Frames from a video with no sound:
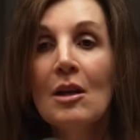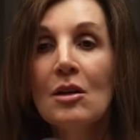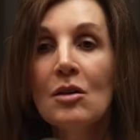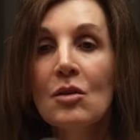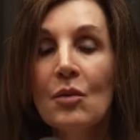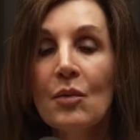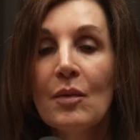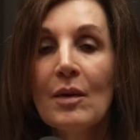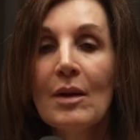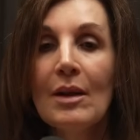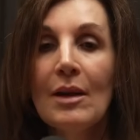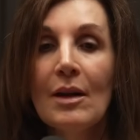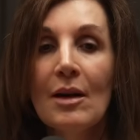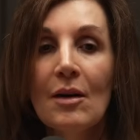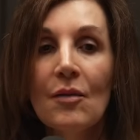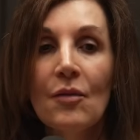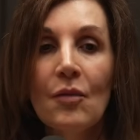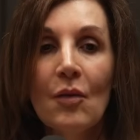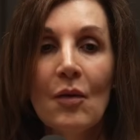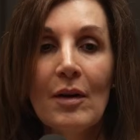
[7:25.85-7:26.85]
to really
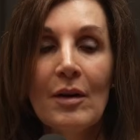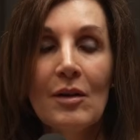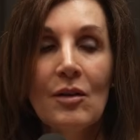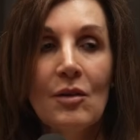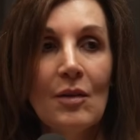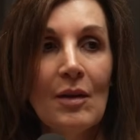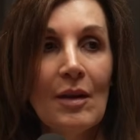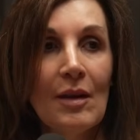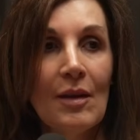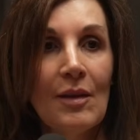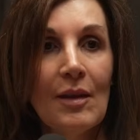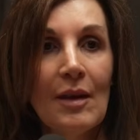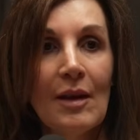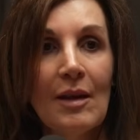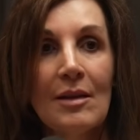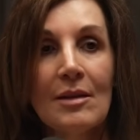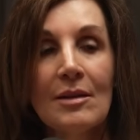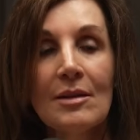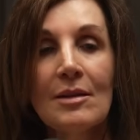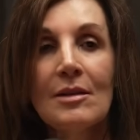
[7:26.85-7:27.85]
avoid doing
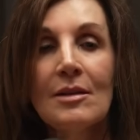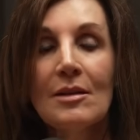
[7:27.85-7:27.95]
things